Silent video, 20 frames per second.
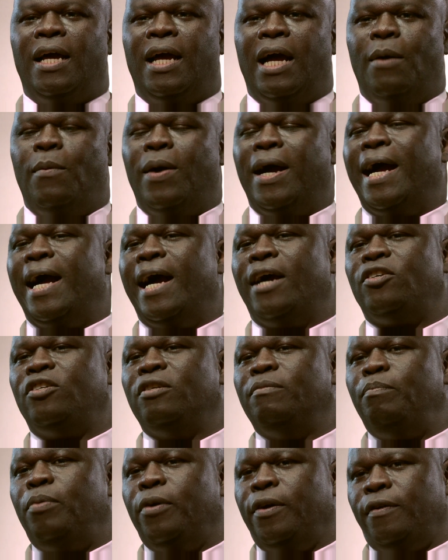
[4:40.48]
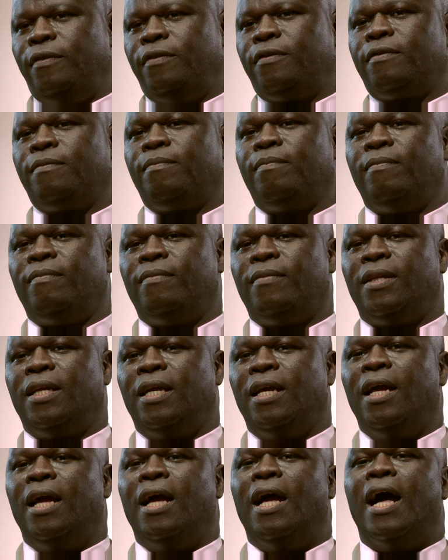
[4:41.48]
Our action point.
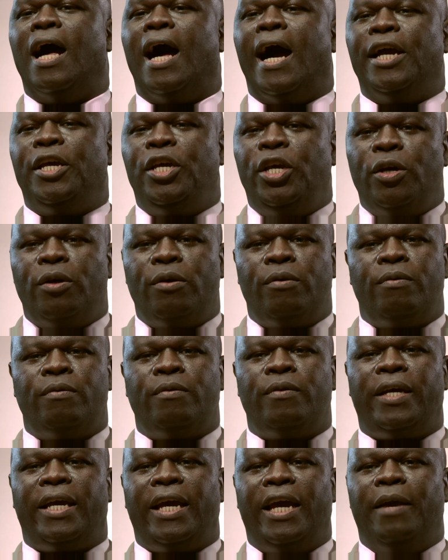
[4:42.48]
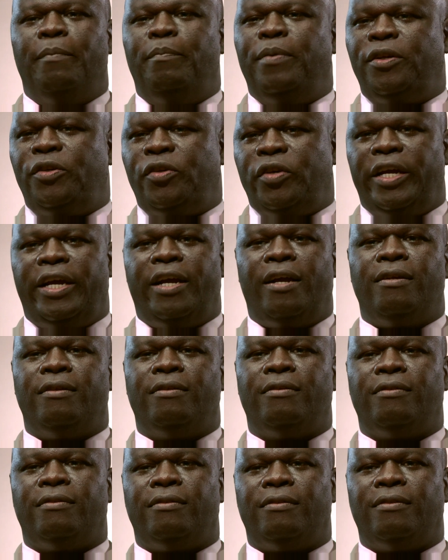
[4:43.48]
Are you a betrayer
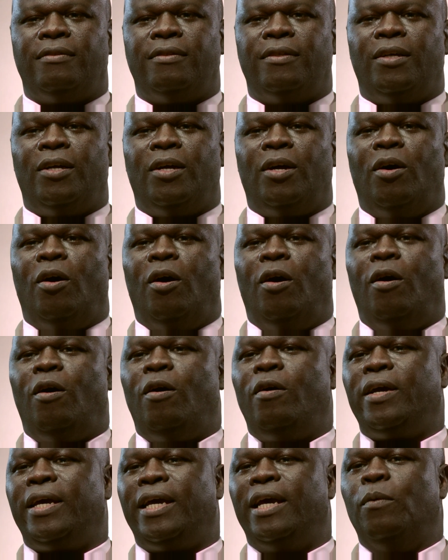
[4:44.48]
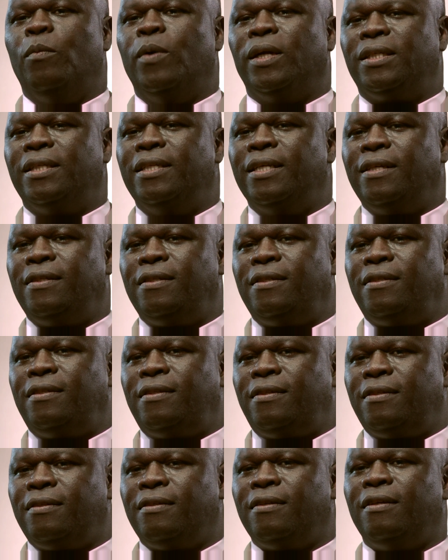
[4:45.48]
or a
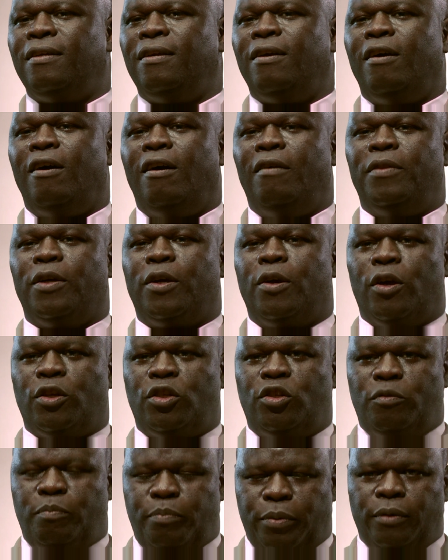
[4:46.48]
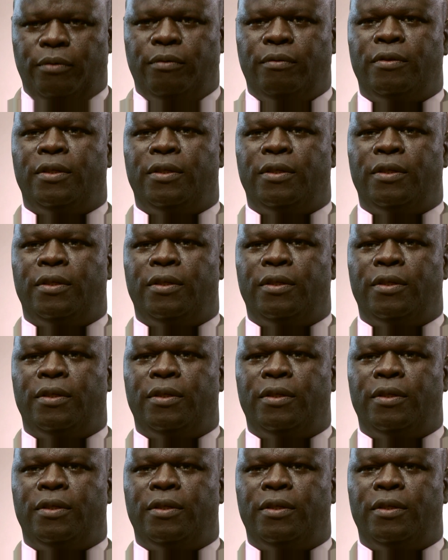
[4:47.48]
witness of the gospel?